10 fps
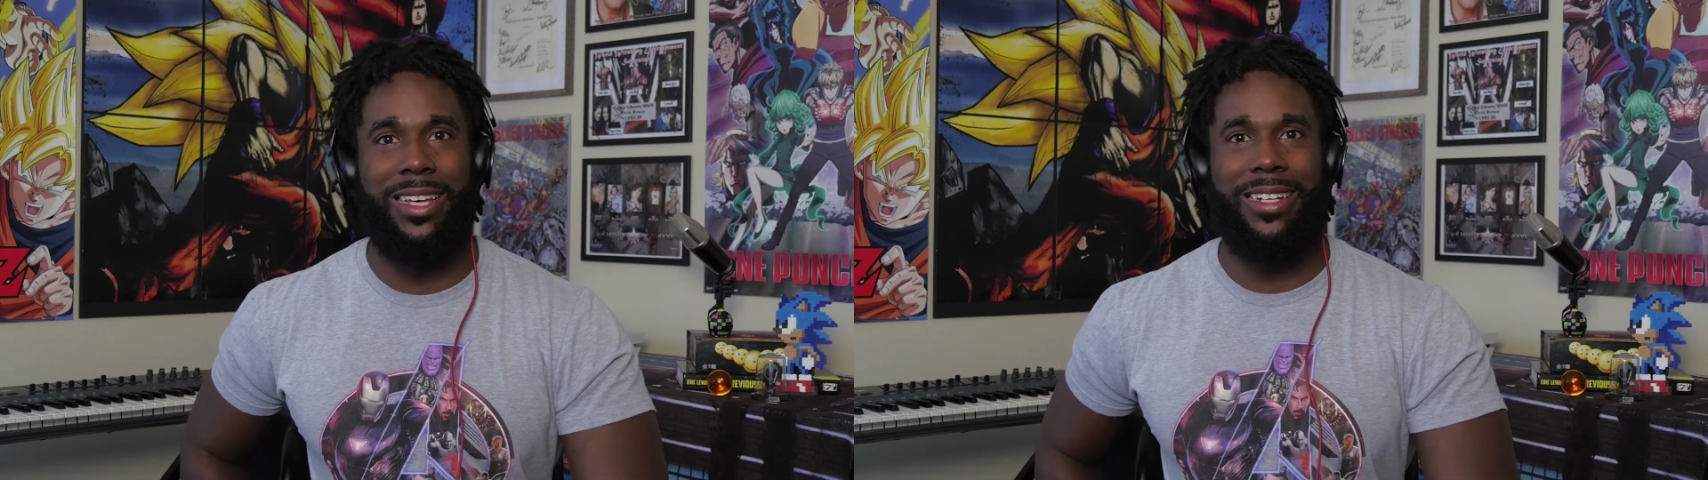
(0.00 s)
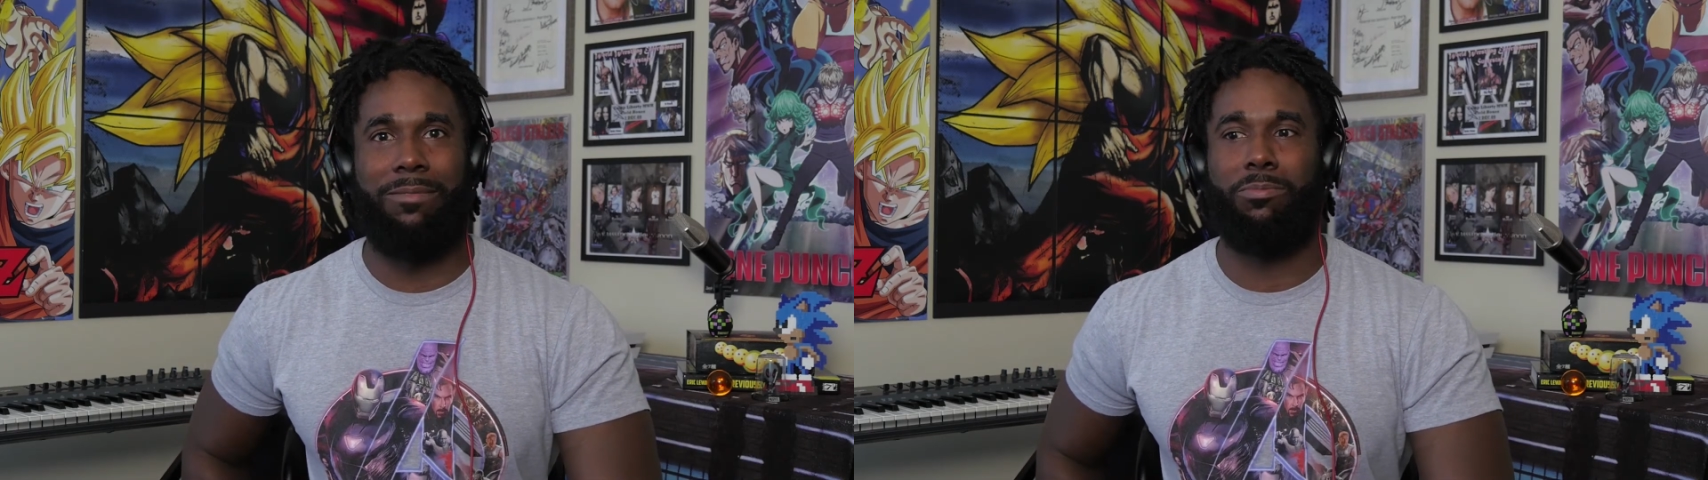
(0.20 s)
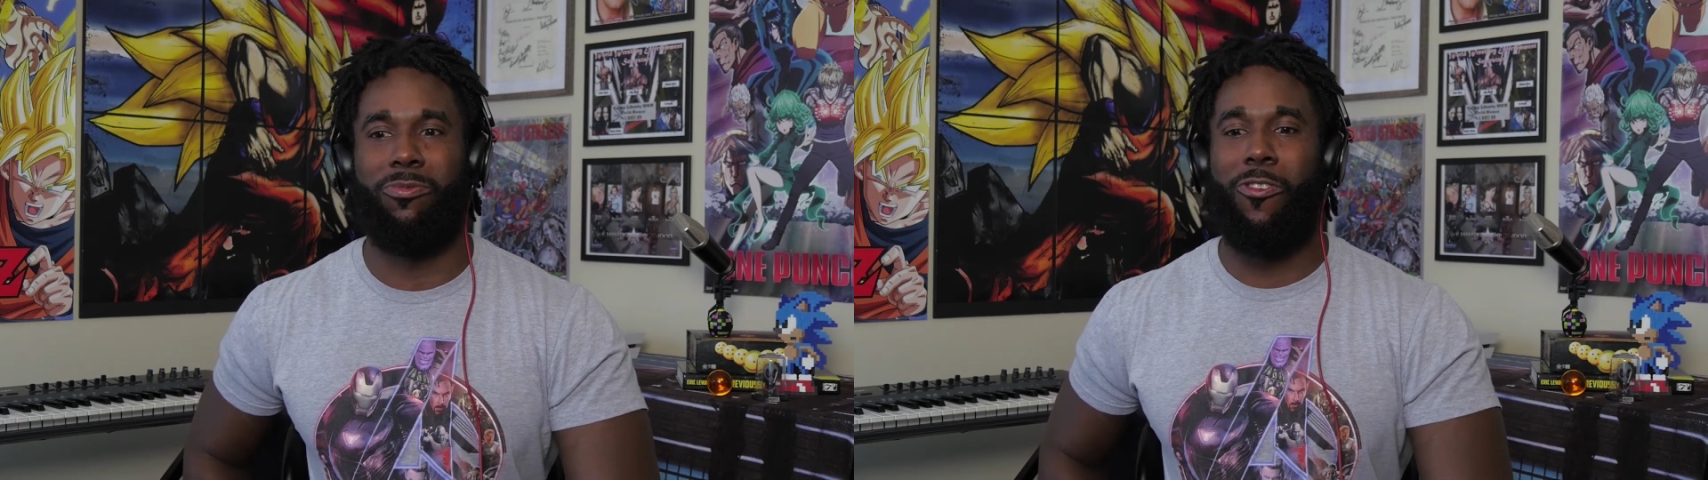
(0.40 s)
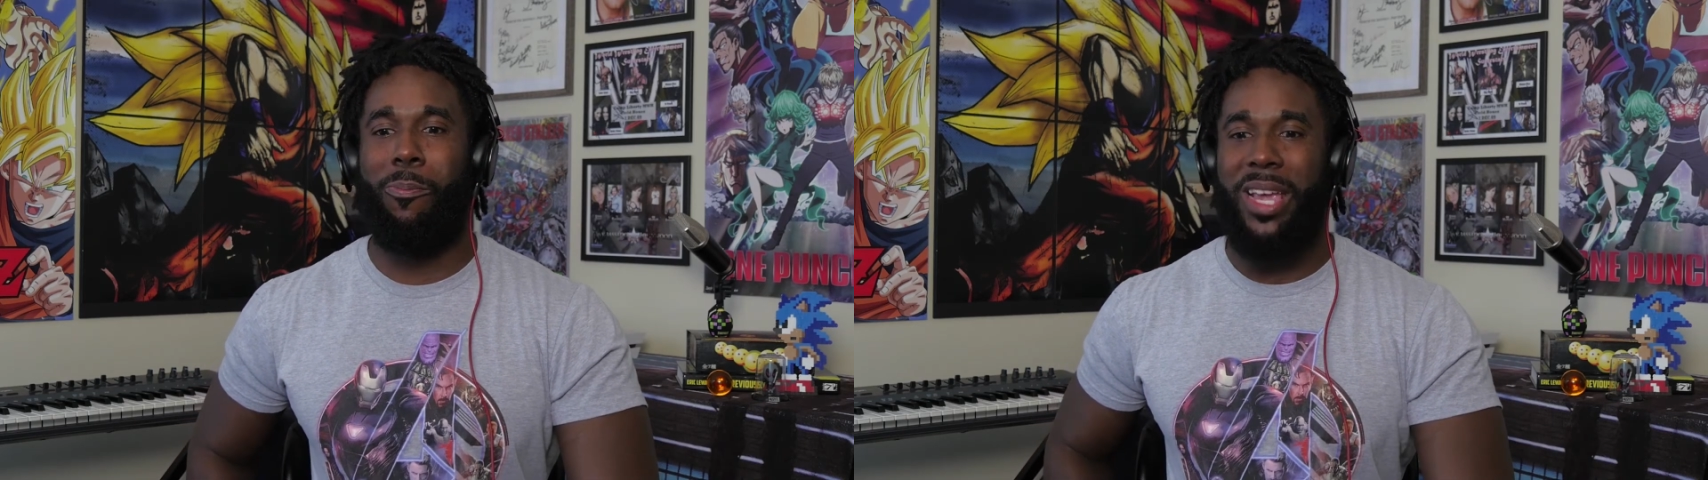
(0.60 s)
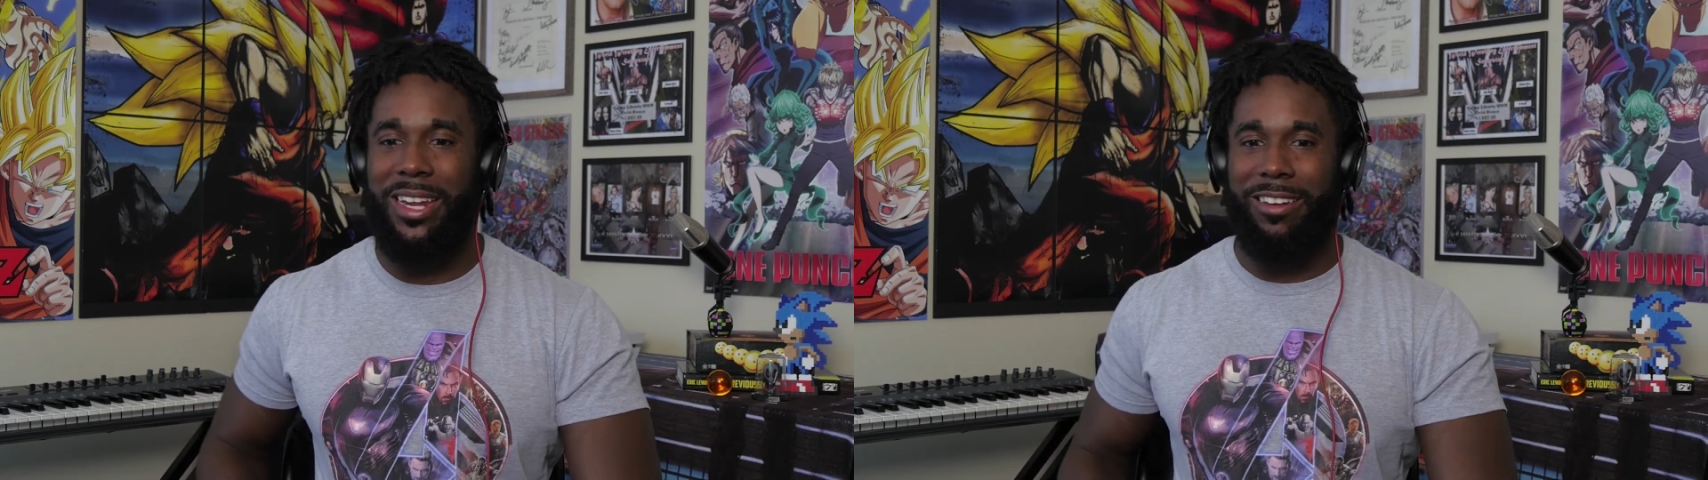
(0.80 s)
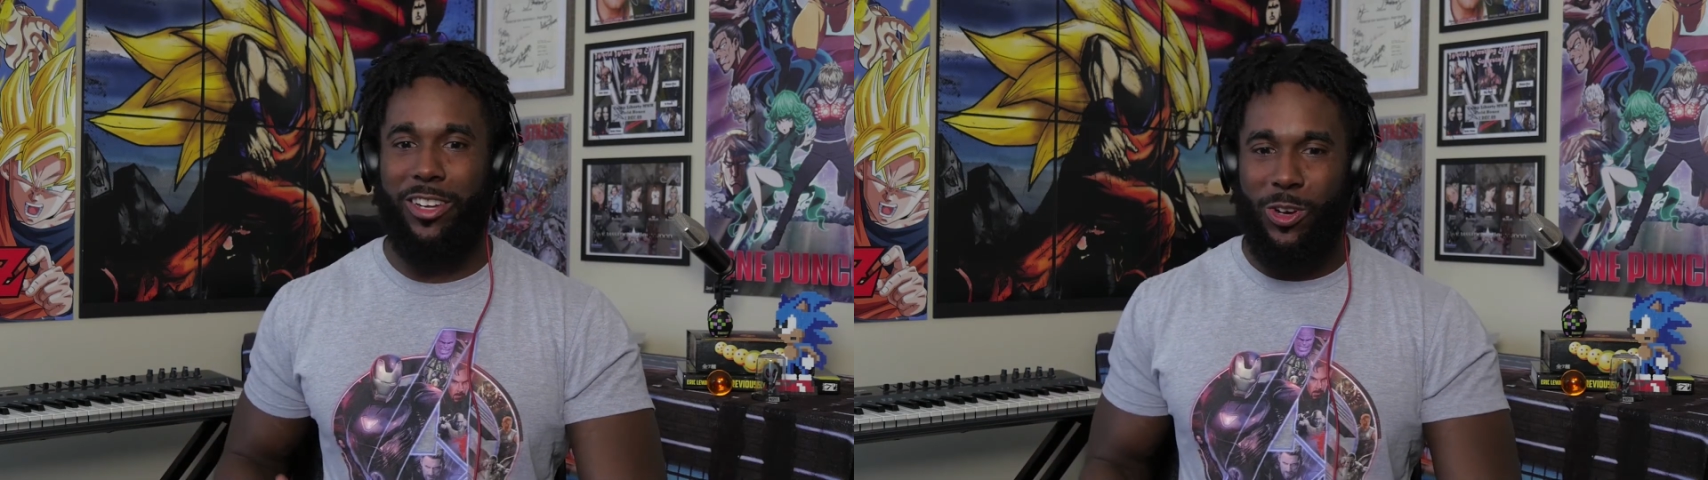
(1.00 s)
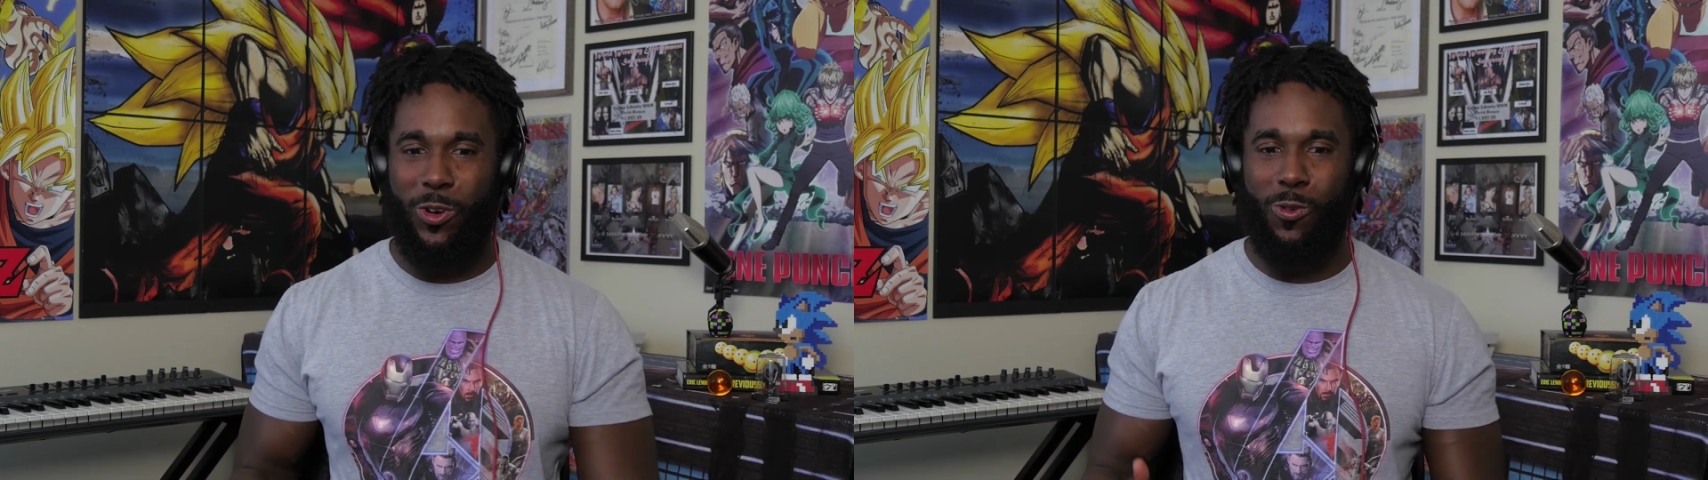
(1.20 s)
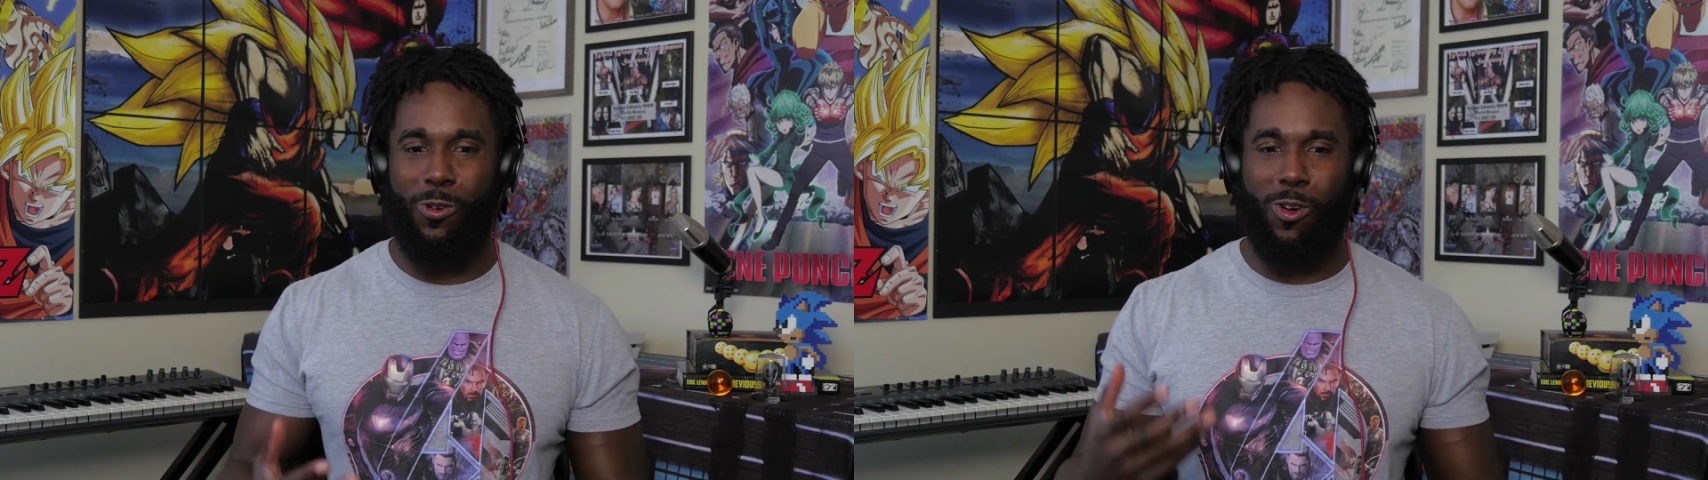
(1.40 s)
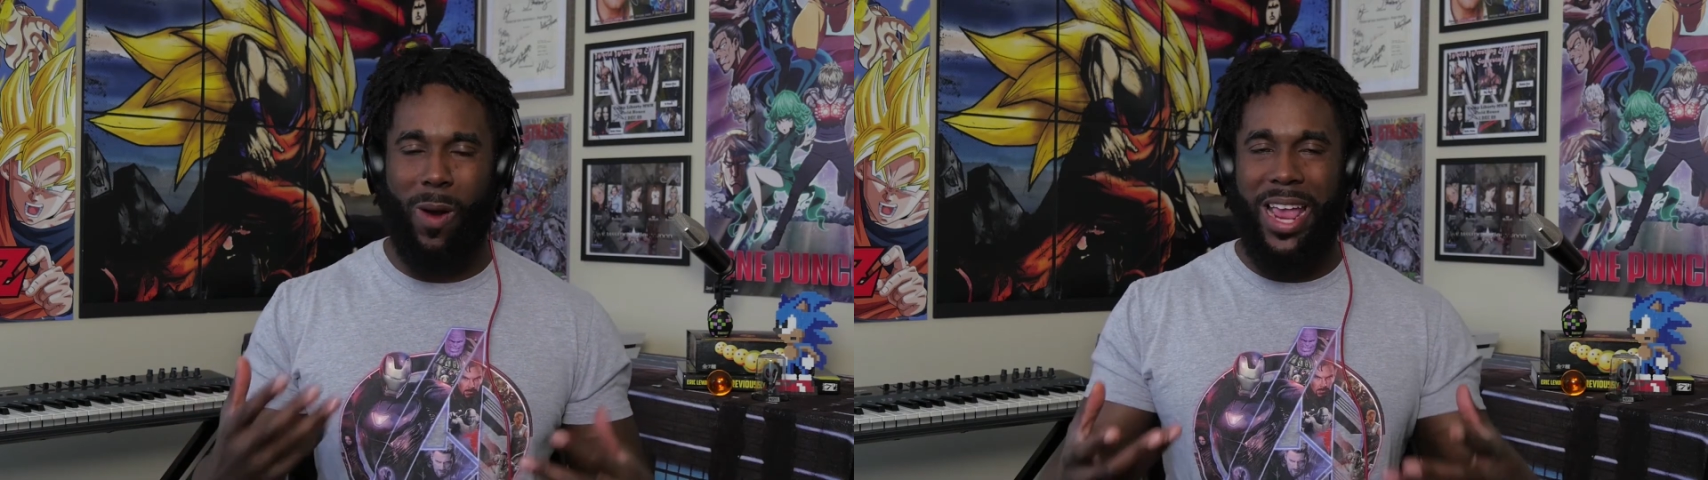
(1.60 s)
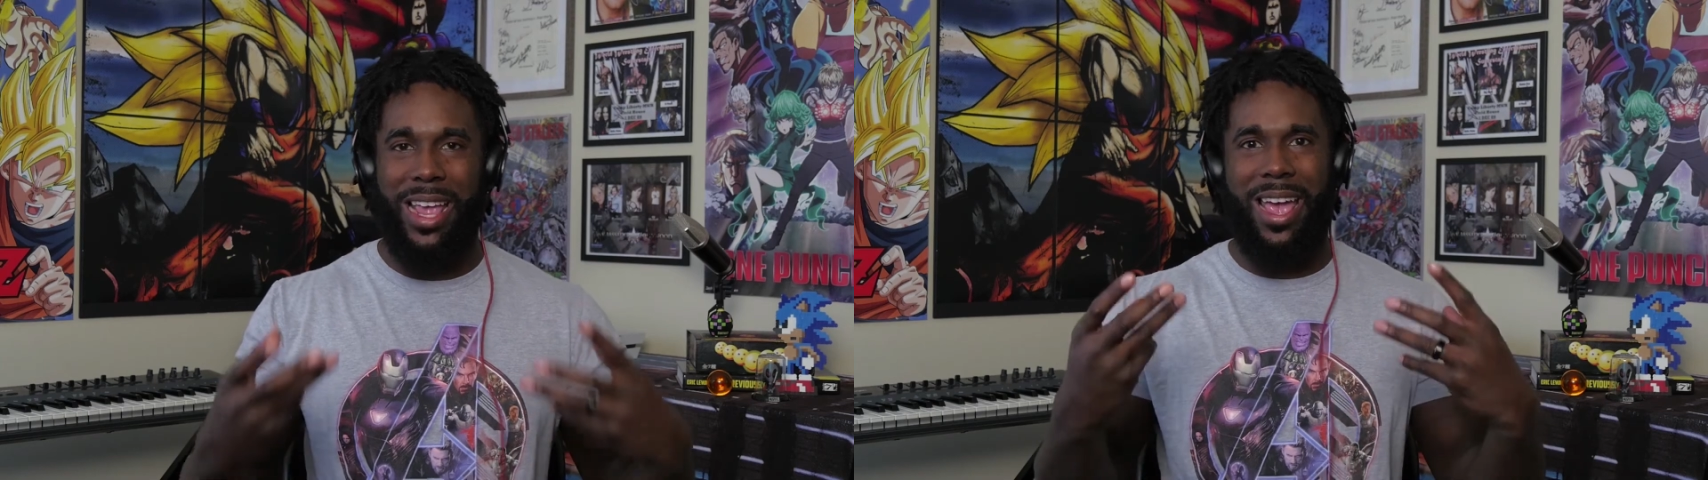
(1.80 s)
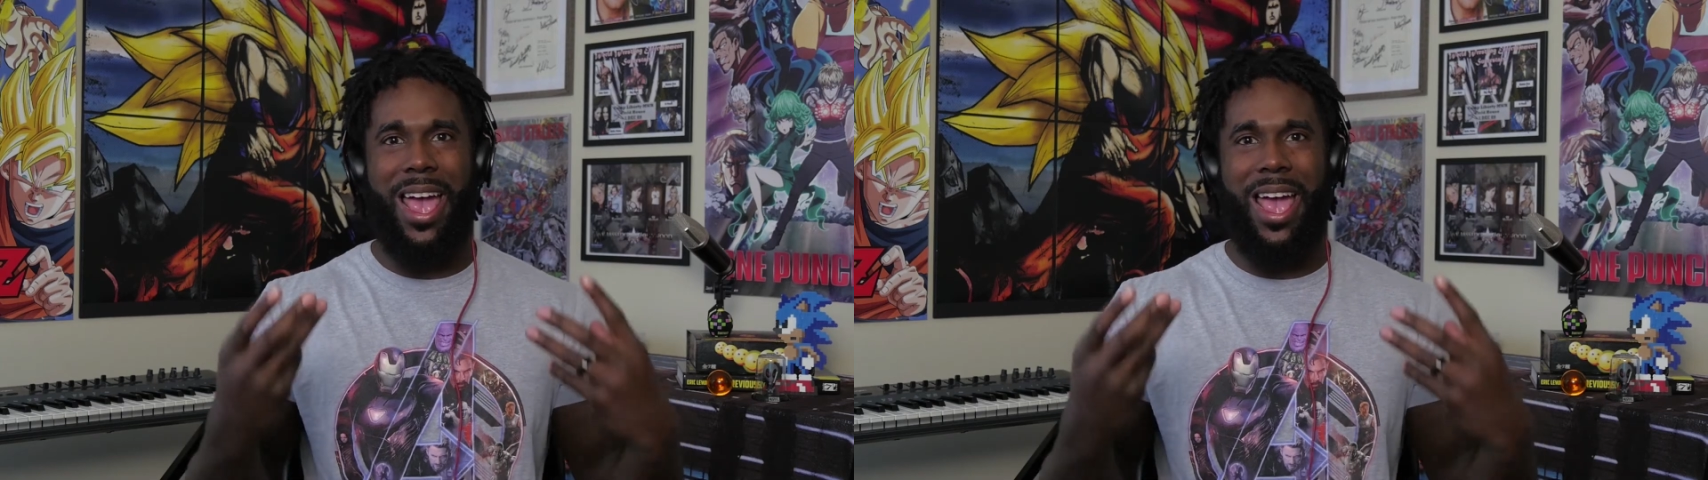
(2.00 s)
And for me to do great